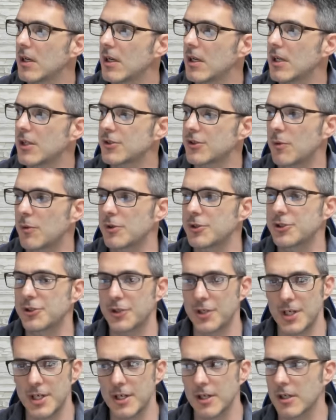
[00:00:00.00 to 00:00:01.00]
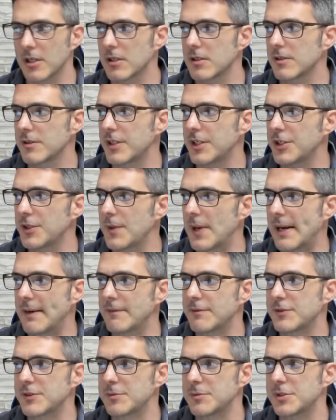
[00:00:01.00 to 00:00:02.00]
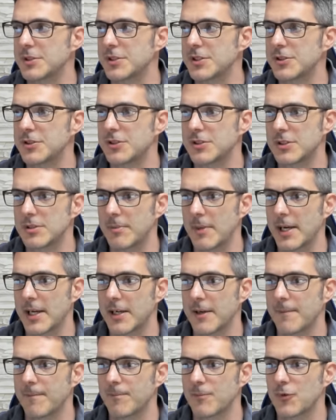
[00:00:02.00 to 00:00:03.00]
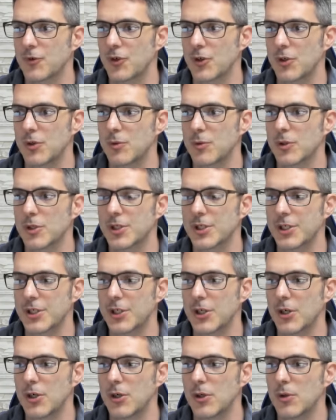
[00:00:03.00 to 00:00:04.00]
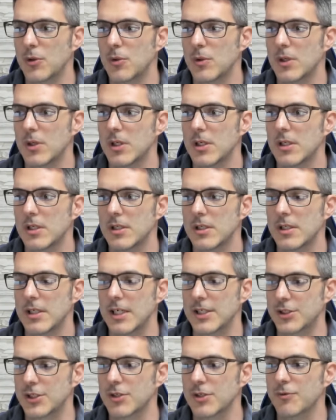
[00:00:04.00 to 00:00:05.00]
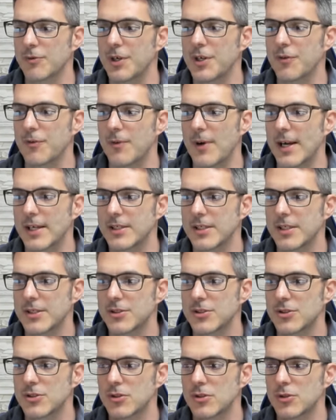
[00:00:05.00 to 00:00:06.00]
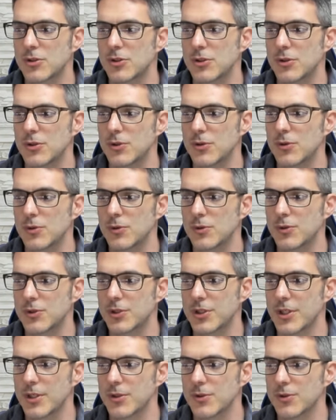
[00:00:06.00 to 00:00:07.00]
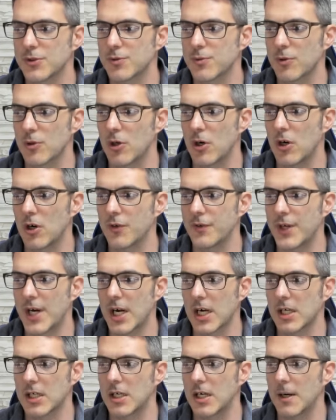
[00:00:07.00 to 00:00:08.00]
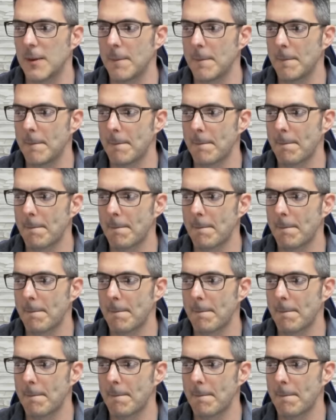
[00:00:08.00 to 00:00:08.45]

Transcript: So once you're here, then you have some decisions to make. So we're going to go, it's going to redirect us to skillsforall.com.